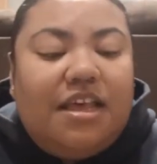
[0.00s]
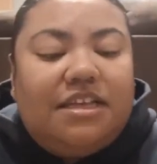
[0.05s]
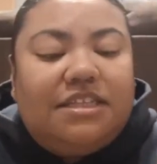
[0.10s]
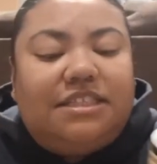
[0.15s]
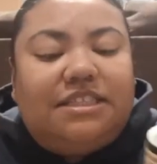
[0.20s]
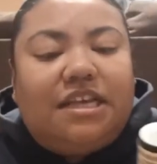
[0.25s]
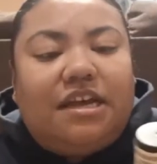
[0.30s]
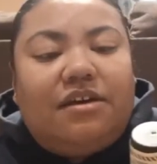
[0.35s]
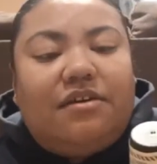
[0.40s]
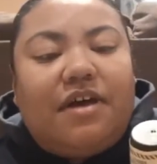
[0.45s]

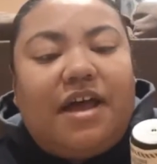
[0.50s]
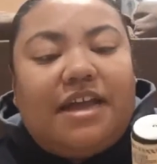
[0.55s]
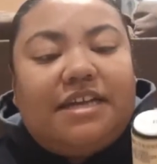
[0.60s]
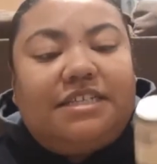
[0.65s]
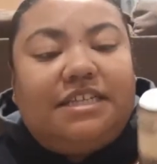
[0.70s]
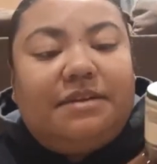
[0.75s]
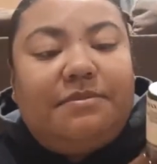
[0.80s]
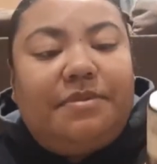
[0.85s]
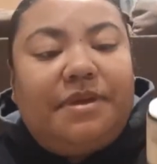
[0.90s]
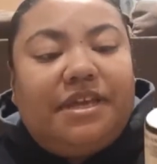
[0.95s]
So I
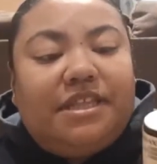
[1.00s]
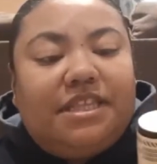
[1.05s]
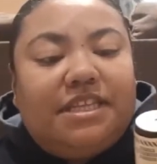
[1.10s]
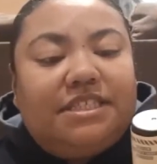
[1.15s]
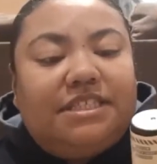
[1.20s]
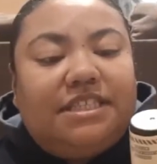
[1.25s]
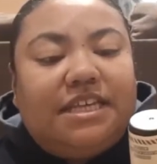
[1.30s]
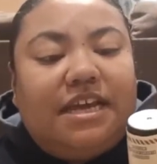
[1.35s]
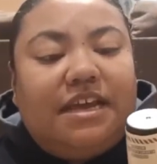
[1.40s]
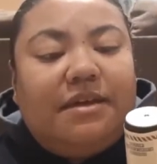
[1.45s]
did pick
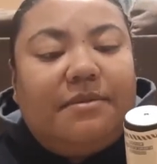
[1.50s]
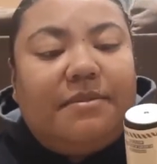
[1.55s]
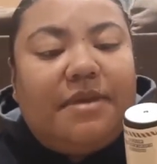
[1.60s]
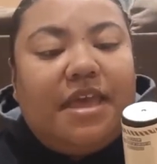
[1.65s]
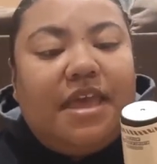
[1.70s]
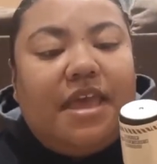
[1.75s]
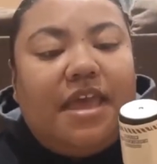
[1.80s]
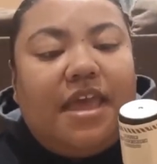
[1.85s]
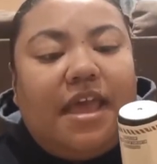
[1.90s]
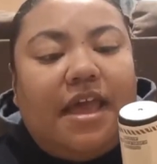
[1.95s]
this up,
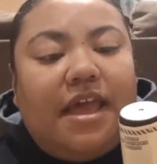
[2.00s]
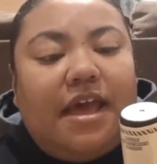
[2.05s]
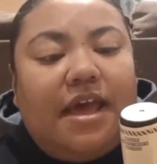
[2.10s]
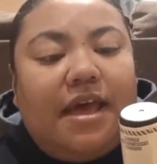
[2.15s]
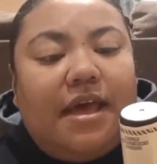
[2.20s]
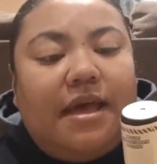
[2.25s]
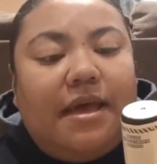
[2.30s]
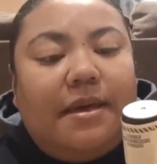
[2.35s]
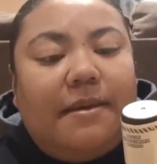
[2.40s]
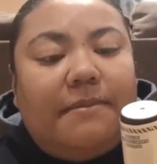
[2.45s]

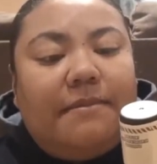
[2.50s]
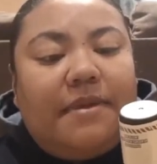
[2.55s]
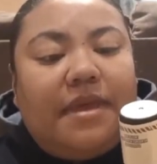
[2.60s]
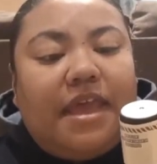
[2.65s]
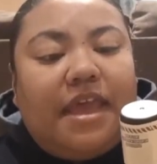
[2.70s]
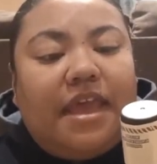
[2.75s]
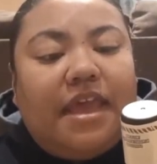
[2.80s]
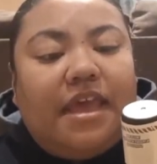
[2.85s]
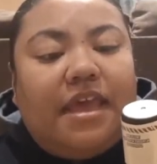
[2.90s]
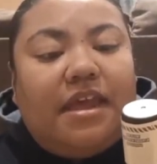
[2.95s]
um,
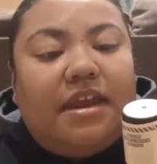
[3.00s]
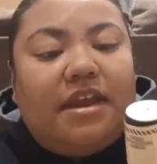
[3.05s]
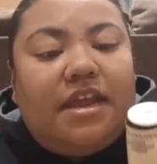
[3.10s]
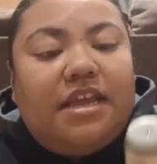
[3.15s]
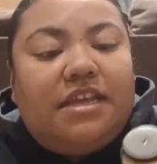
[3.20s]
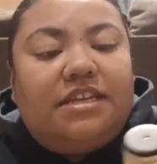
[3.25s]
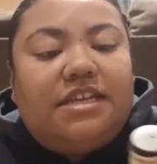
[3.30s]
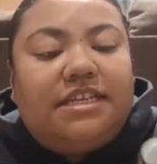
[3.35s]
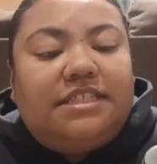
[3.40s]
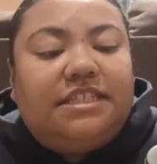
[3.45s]
and
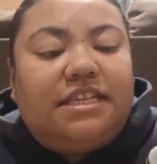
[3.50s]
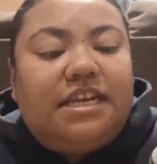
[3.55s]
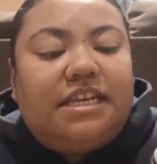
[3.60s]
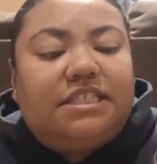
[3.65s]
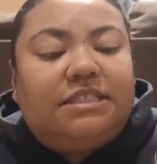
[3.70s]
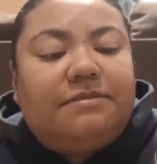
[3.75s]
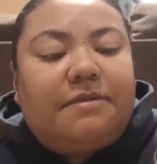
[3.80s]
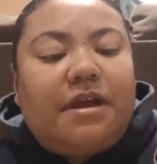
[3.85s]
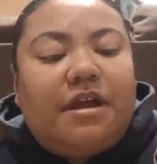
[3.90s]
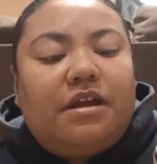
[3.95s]
it doesn't
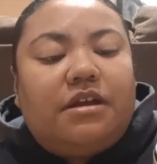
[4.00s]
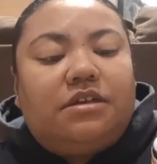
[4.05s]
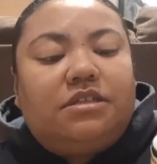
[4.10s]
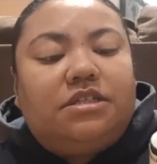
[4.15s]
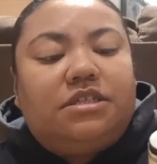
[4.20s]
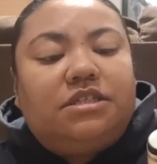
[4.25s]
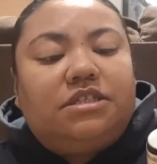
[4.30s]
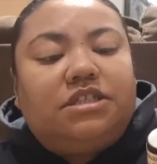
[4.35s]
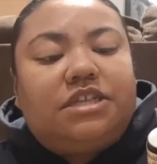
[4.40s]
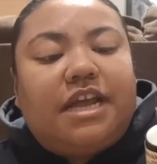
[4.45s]
expire
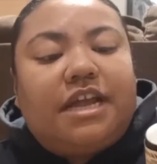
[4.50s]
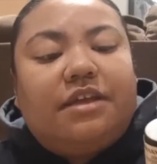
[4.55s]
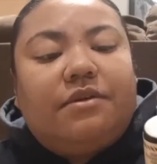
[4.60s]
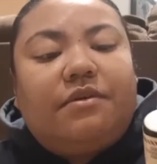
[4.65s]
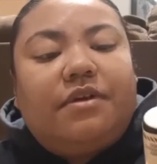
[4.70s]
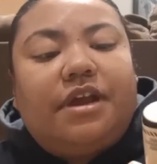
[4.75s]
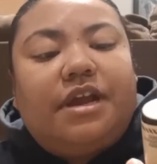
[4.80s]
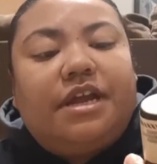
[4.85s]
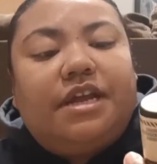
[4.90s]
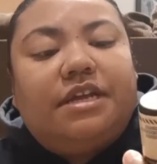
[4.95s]
to
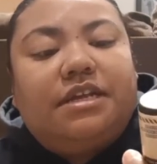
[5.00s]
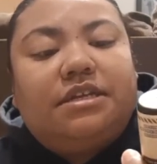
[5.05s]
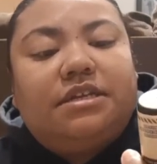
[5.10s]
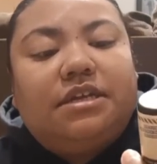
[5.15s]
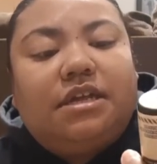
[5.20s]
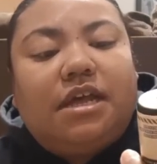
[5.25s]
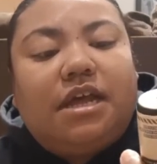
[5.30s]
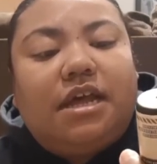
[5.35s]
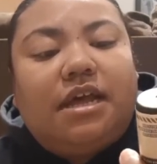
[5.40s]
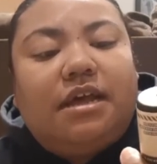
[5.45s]
January
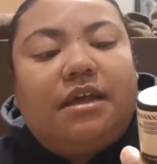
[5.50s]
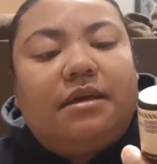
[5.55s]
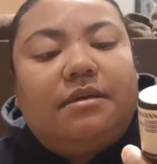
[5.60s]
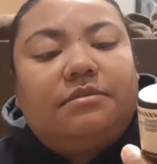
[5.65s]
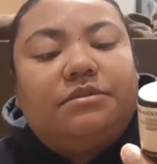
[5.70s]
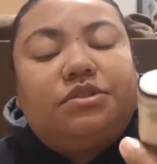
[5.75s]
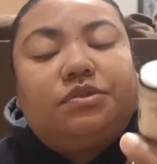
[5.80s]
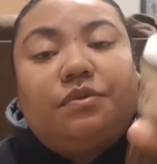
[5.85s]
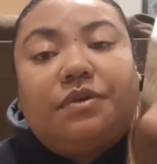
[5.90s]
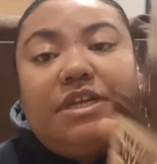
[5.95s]

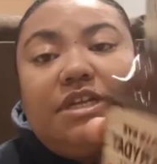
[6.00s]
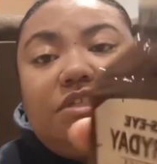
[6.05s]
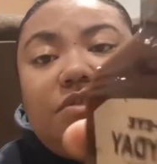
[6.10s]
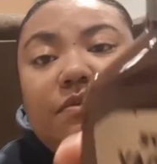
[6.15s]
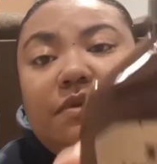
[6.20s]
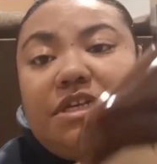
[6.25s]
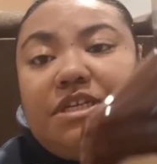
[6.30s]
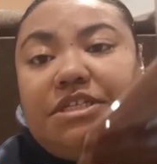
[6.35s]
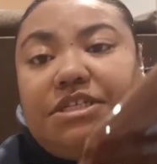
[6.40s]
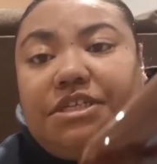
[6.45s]
um, twenty
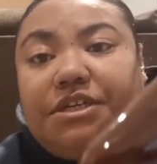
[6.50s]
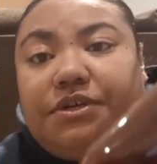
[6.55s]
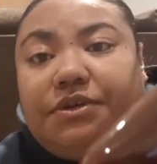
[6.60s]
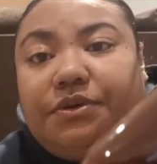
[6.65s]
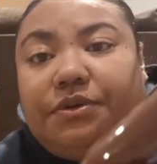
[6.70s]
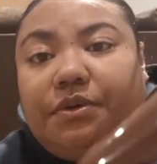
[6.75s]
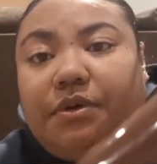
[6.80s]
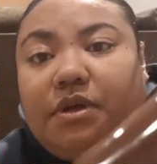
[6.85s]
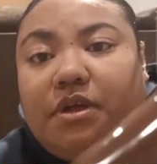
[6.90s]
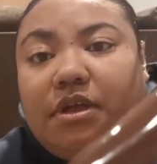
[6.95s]

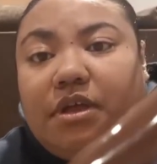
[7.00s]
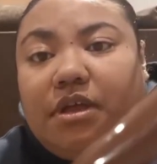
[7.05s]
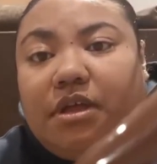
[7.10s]
twenty-two.